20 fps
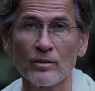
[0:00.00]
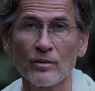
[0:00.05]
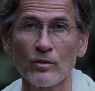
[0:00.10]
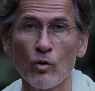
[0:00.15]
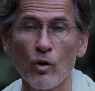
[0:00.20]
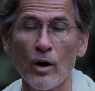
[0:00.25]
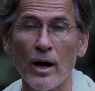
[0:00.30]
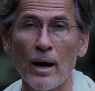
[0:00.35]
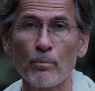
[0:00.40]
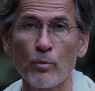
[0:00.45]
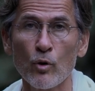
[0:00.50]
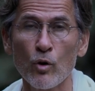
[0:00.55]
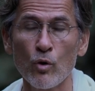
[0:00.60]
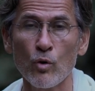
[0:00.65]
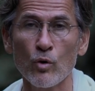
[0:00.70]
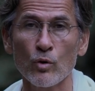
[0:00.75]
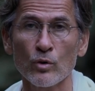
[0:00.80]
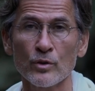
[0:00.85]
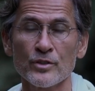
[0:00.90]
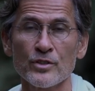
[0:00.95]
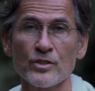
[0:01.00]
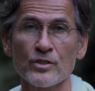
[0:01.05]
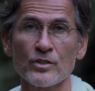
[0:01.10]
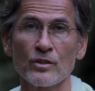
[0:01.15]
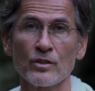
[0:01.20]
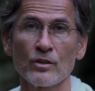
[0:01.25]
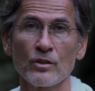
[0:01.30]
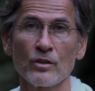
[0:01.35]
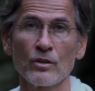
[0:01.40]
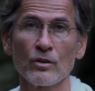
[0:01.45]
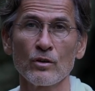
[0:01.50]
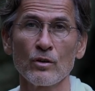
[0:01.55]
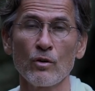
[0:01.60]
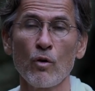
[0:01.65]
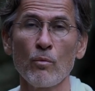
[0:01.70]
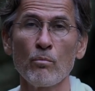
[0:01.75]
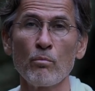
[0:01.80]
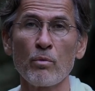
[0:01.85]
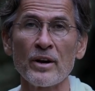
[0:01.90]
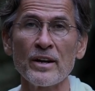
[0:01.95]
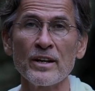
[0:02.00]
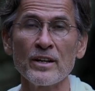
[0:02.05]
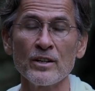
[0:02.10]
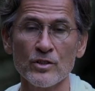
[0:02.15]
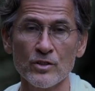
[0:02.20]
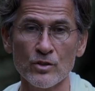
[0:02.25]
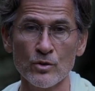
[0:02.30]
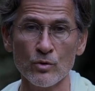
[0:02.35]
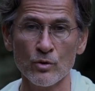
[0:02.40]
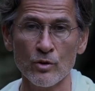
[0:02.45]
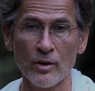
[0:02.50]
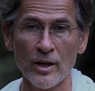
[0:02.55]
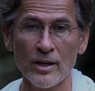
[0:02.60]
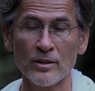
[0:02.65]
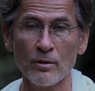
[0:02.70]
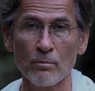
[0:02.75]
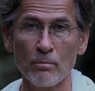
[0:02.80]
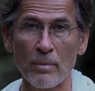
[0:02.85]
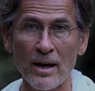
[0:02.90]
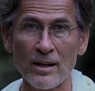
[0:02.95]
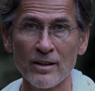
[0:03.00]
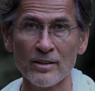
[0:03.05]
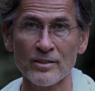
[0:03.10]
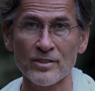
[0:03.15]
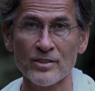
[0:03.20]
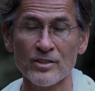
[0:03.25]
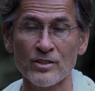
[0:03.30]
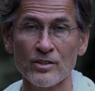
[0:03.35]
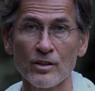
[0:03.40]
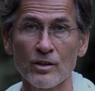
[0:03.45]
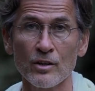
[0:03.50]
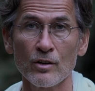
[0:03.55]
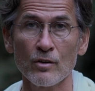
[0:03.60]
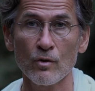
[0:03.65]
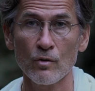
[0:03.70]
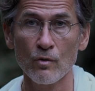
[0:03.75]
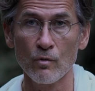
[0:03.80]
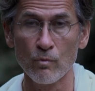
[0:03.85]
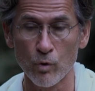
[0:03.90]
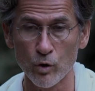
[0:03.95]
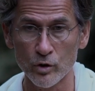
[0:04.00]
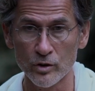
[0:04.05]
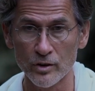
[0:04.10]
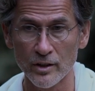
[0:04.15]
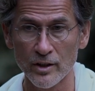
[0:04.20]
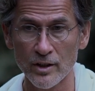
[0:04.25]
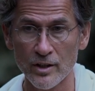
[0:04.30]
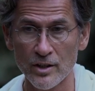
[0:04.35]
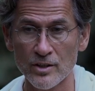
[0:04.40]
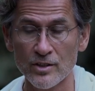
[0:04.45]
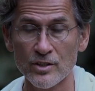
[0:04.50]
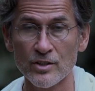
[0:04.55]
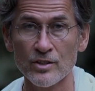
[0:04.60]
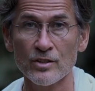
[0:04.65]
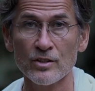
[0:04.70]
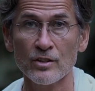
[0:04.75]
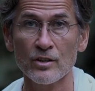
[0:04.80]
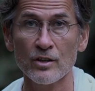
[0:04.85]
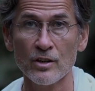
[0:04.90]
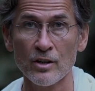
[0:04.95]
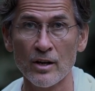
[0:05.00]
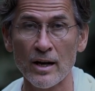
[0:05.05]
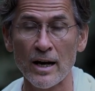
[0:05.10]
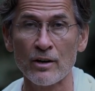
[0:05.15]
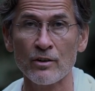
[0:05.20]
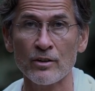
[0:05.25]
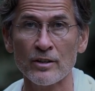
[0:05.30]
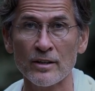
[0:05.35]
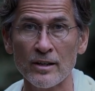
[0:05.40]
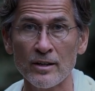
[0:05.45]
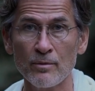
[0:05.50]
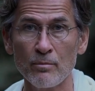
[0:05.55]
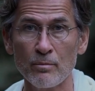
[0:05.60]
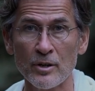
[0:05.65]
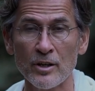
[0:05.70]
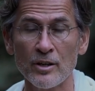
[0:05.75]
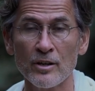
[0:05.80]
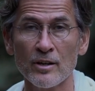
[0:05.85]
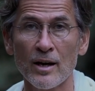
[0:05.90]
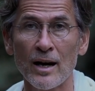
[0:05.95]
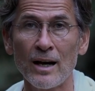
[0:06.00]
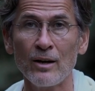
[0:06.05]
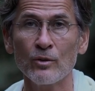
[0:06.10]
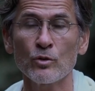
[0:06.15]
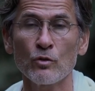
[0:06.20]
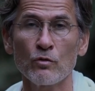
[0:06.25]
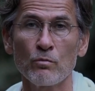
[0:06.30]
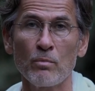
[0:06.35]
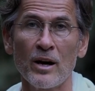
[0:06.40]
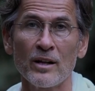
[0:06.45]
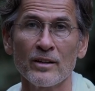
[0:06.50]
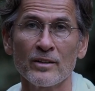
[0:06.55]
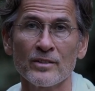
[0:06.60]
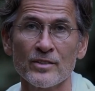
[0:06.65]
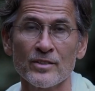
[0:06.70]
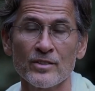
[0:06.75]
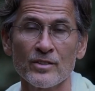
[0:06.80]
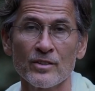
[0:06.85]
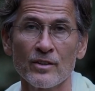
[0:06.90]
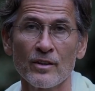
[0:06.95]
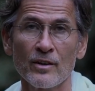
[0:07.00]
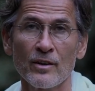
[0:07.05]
or upholds or brings to greater balance what is currently being out of balance.